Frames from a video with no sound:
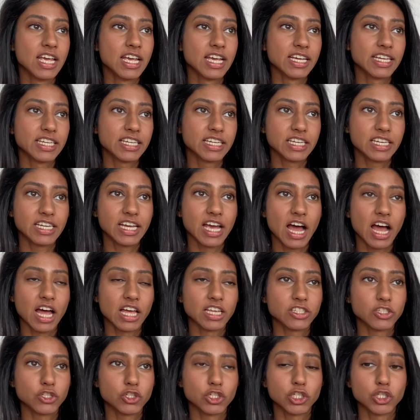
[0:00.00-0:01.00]
he
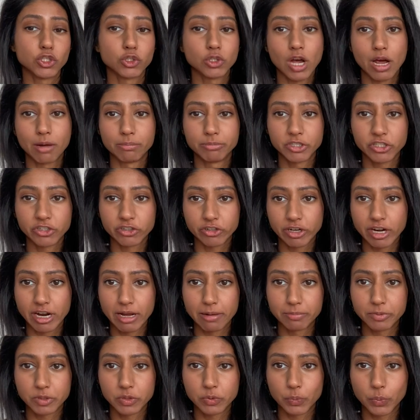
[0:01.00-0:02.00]
has to come to
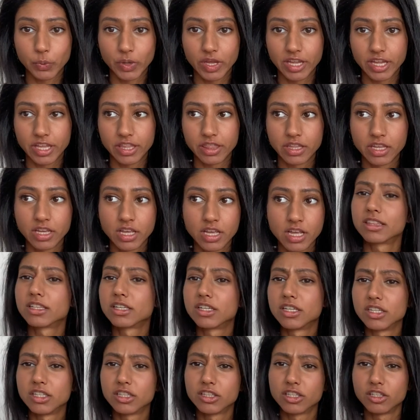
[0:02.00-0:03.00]
grips with
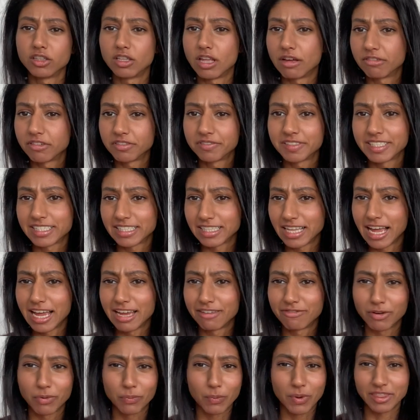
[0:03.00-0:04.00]
the love of his
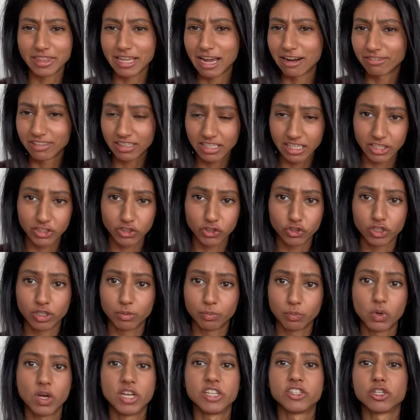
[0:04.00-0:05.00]
life and what that relationship
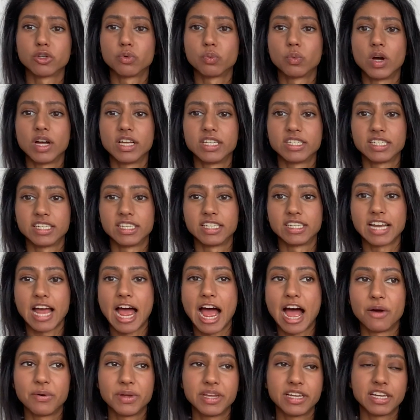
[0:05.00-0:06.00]
was or wasn't,
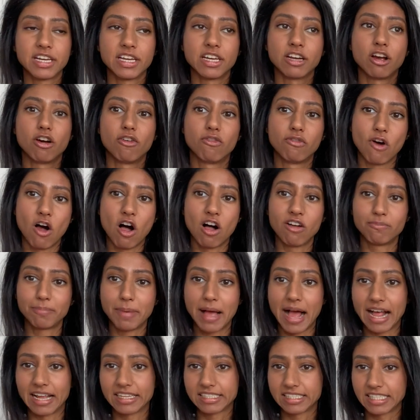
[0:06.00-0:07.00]
how he can evolve
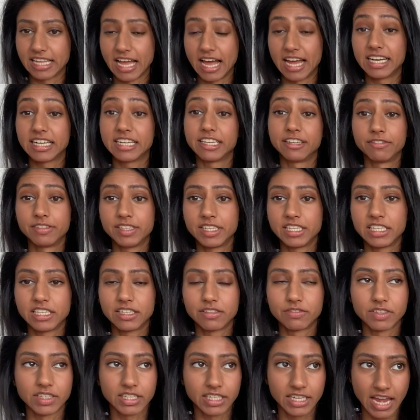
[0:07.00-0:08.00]
past that, if he
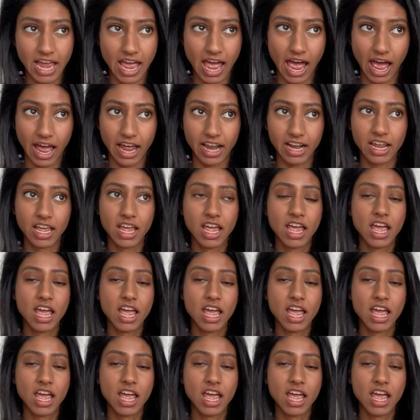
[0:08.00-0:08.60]
even can,